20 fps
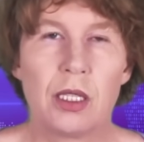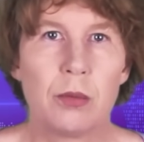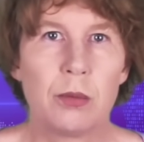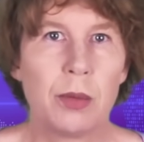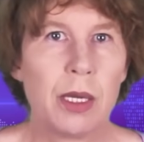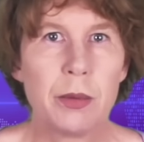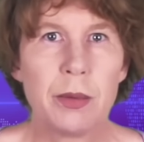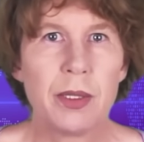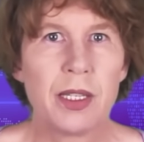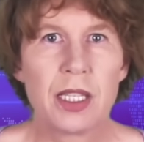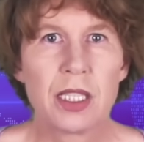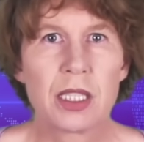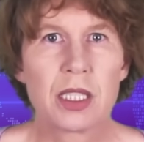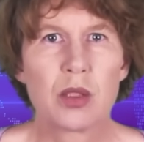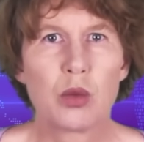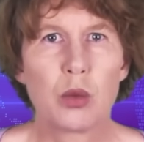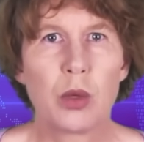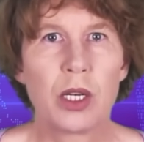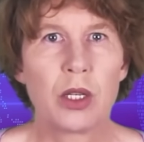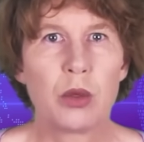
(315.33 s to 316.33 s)
Maybe
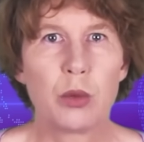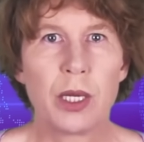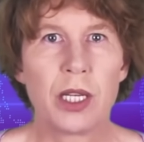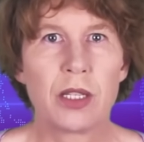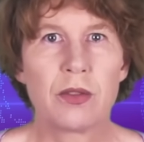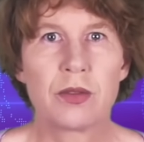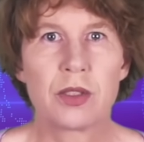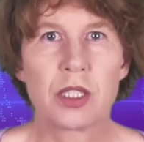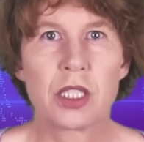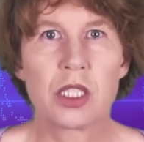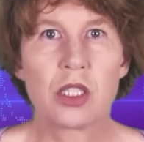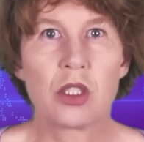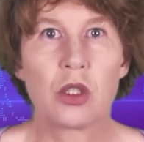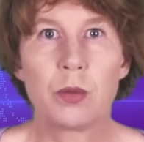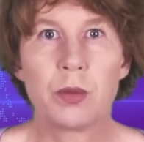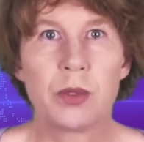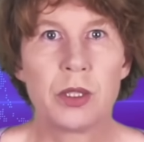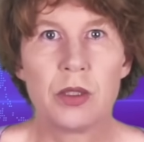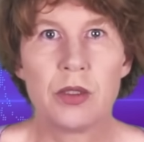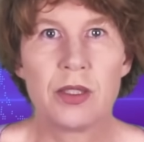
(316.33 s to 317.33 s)
that's why we haven't
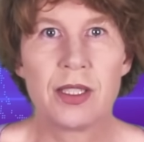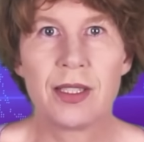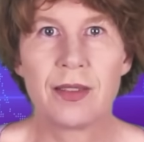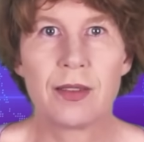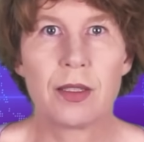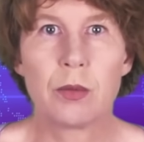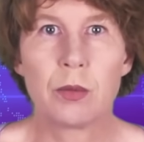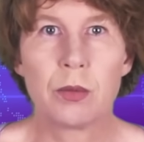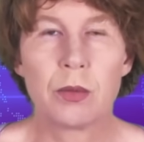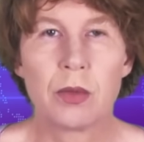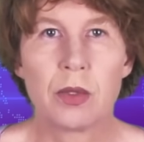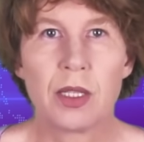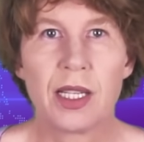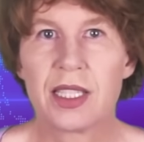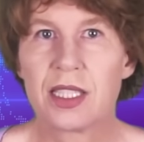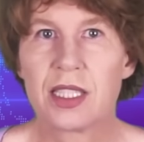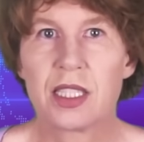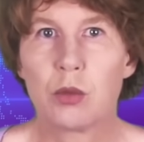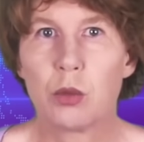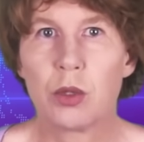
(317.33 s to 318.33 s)
stopped using them.
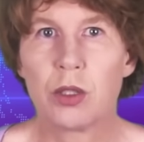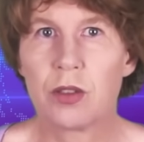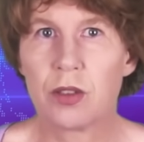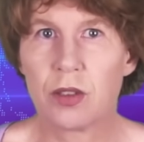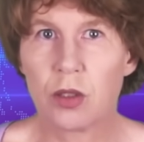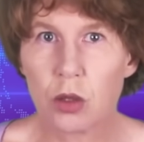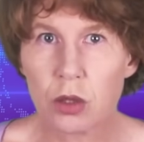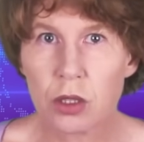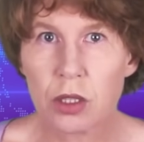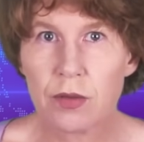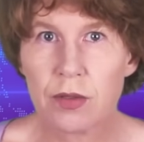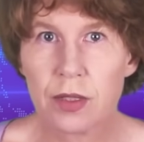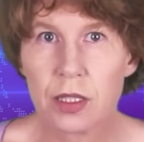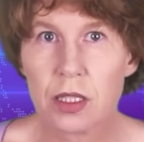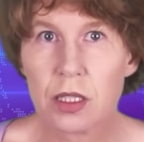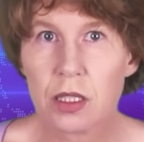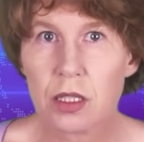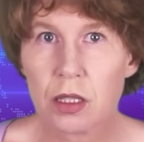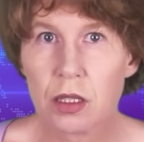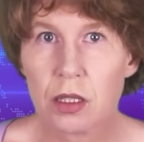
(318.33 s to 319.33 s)
Has someone thought of
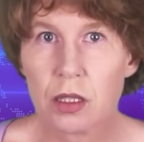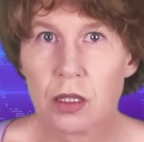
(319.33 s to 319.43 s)
this?